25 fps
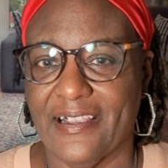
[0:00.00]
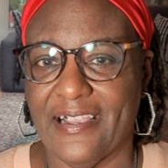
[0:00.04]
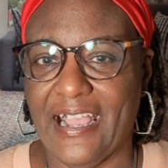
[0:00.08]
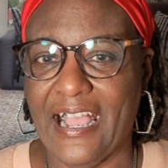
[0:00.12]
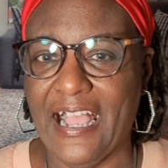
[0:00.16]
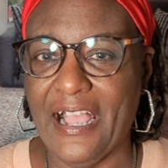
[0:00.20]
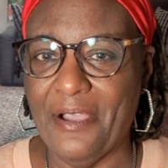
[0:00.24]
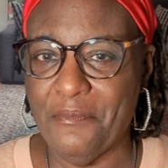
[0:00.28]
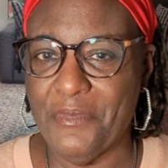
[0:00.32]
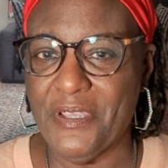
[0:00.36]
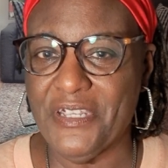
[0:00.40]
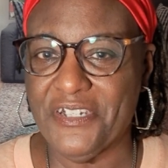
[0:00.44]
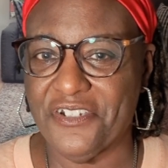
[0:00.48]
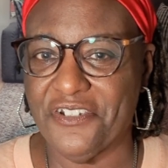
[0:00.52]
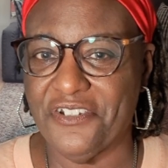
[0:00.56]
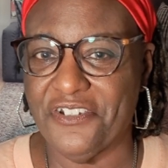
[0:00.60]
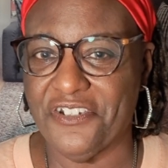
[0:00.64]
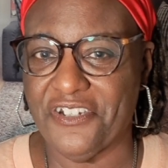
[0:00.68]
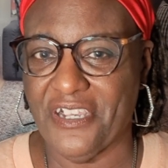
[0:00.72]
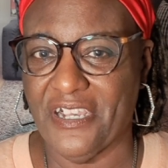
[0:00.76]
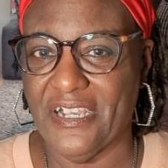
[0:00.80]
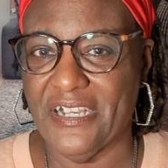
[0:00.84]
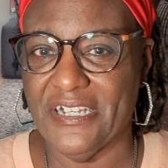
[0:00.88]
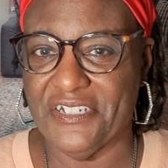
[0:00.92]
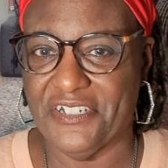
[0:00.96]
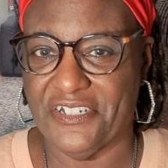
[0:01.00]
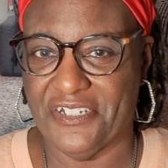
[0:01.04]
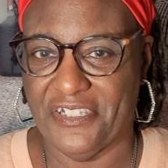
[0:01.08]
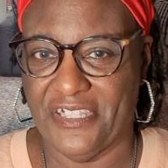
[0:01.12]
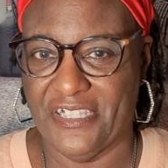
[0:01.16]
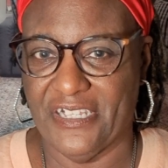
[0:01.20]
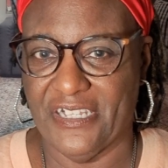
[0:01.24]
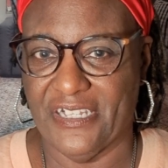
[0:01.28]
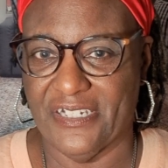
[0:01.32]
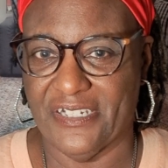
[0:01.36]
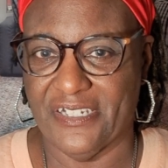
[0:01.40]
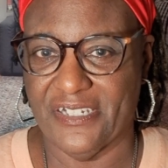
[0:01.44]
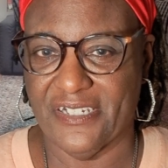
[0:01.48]
I misjudged
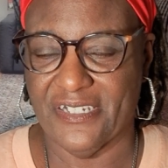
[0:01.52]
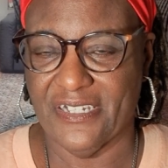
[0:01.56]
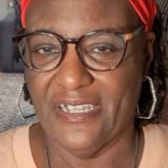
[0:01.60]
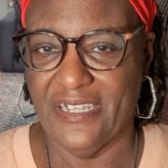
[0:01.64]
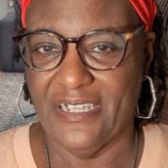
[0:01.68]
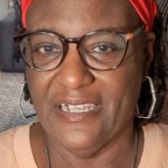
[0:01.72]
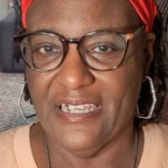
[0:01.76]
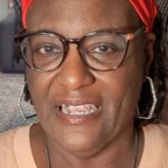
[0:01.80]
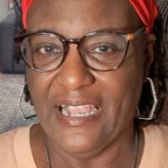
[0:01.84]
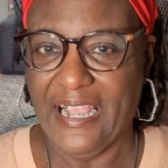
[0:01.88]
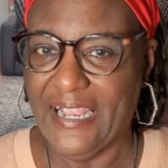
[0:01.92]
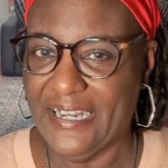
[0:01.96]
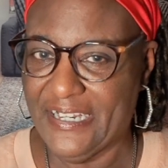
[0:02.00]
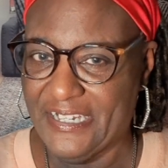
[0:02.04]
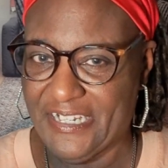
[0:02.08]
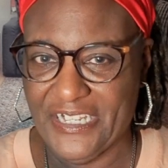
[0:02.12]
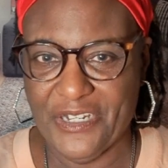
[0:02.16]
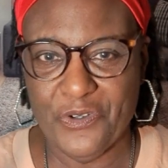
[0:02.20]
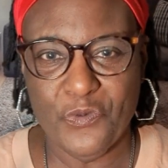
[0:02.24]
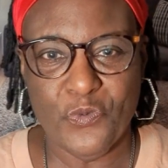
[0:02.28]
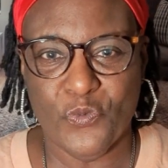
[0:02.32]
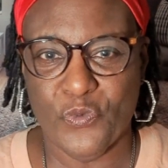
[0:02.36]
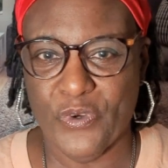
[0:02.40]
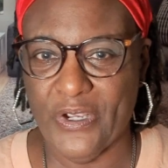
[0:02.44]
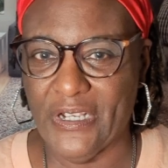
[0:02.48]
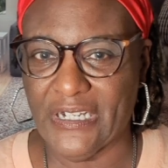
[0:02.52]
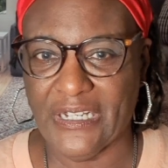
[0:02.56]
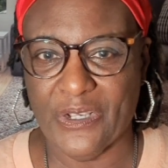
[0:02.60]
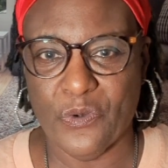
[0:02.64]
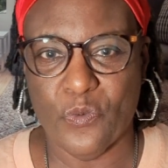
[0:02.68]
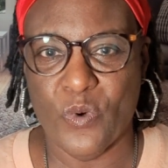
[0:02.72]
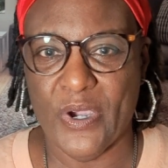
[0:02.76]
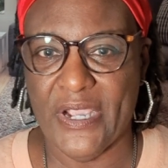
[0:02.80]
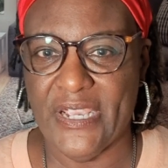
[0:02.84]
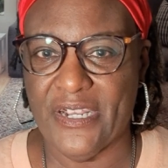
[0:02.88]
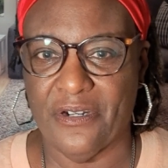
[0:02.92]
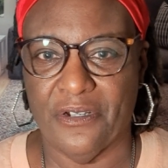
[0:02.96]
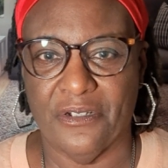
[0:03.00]
this. I didn't really
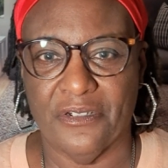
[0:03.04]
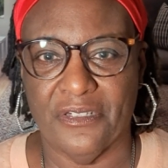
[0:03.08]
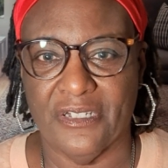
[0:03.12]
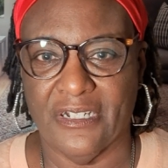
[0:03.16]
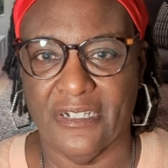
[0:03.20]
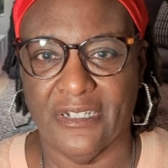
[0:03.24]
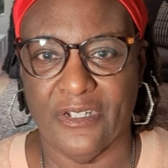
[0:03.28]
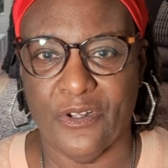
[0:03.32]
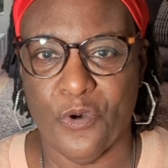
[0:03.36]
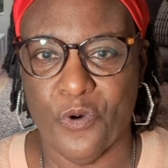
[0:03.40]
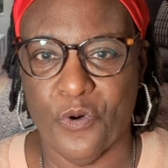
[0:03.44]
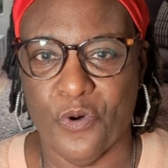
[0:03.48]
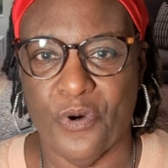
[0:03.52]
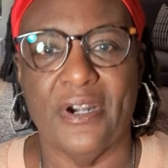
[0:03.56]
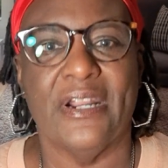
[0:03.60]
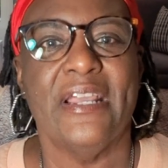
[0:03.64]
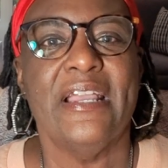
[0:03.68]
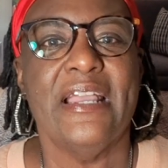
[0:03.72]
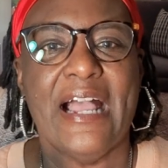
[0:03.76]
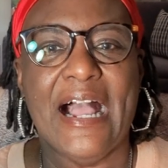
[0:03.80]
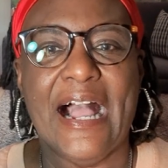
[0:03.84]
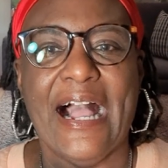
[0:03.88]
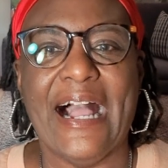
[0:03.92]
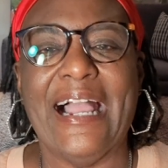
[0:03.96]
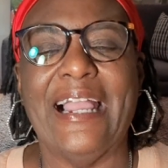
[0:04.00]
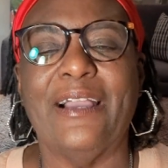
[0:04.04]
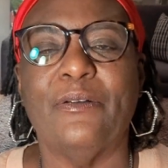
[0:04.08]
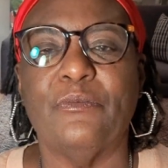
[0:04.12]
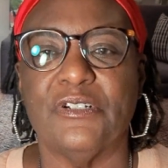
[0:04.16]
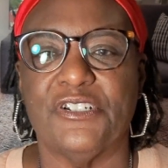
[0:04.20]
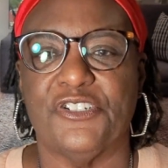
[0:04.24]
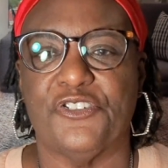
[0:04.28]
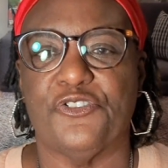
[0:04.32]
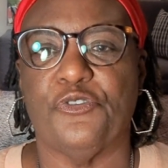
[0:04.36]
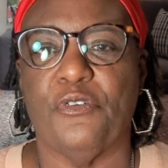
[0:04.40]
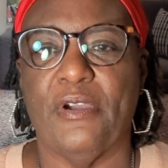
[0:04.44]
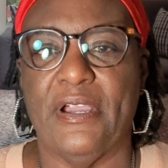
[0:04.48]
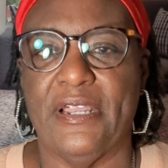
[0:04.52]
wait on the Lord. I
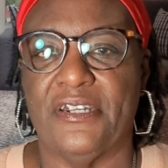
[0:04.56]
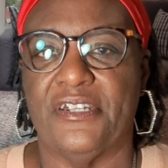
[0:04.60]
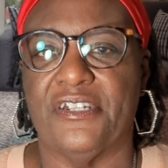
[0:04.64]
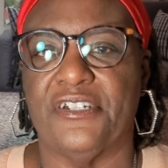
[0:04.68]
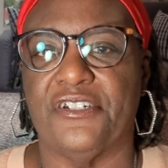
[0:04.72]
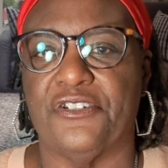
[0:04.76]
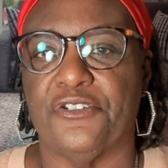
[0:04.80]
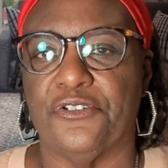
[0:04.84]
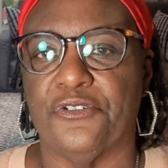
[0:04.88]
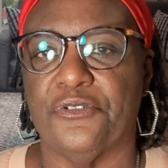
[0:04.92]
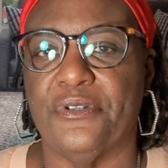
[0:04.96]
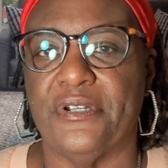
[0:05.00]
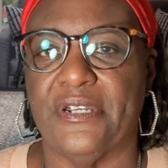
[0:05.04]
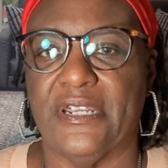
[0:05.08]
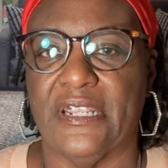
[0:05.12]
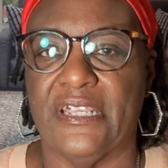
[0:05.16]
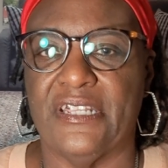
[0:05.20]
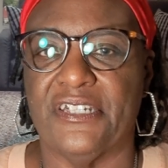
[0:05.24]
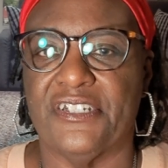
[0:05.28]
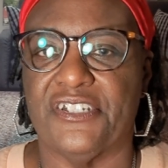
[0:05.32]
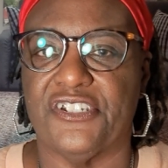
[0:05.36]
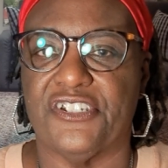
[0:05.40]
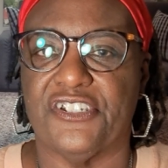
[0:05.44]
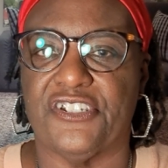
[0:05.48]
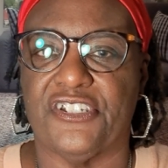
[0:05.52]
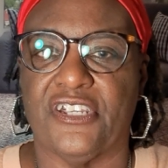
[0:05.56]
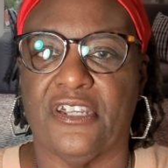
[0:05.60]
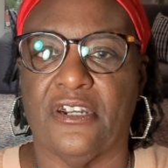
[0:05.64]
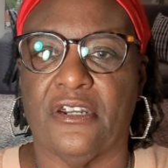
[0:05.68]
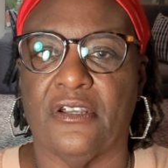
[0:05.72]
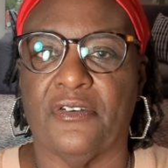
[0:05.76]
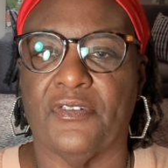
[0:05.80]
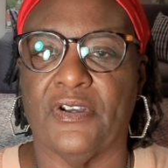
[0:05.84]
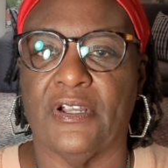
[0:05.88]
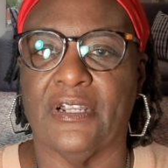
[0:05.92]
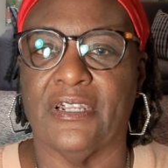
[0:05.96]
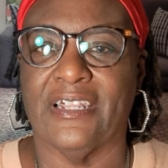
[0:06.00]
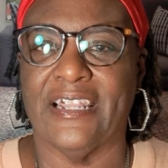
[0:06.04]
was trying to do it instead
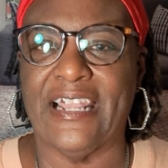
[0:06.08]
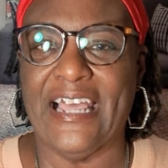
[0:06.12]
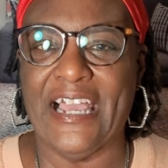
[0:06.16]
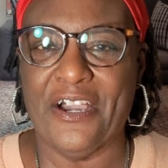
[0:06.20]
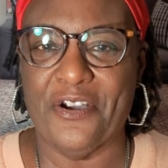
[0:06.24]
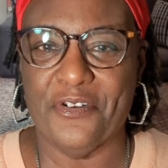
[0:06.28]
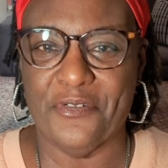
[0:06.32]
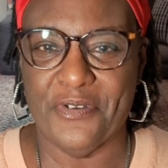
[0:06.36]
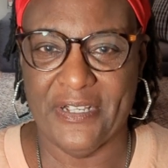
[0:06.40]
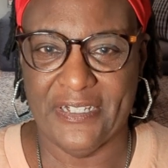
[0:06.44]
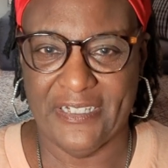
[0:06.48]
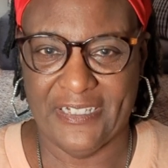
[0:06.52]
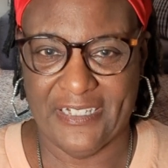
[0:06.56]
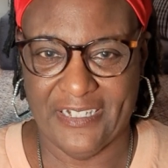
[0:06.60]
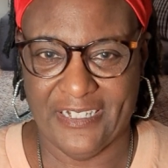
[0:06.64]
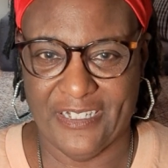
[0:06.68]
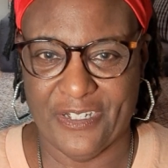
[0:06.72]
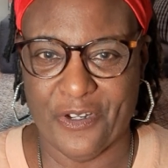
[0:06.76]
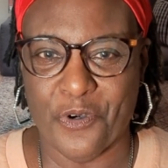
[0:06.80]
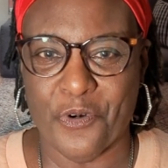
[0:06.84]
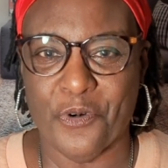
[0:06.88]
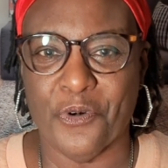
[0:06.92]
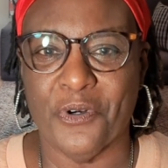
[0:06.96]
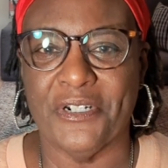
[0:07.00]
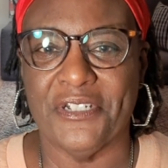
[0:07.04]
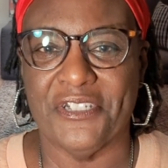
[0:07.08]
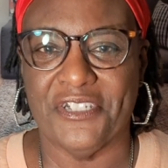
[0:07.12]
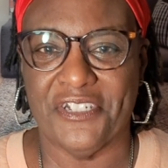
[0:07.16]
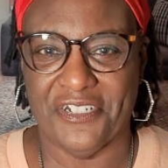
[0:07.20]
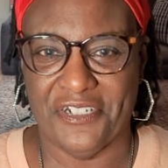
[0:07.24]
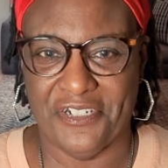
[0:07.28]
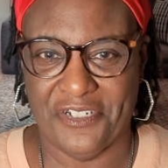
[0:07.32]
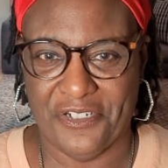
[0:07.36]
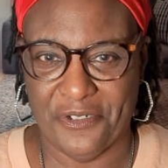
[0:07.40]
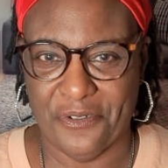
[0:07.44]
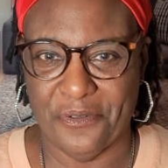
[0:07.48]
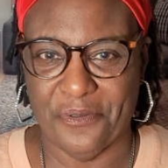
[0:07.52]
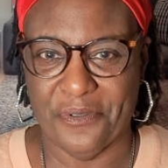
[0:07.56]
of allowing the Lord to
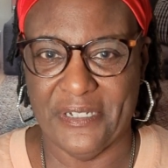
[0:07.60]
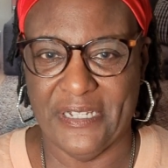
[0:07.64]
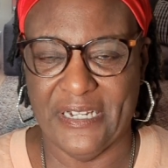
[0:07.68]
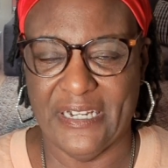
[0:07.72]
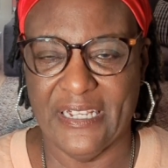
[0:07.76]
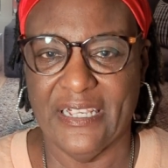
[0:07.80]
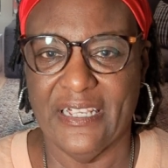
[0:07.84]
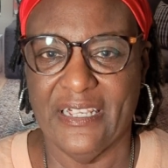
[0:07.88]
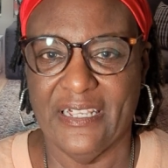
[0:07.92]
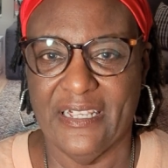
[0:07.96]
do it.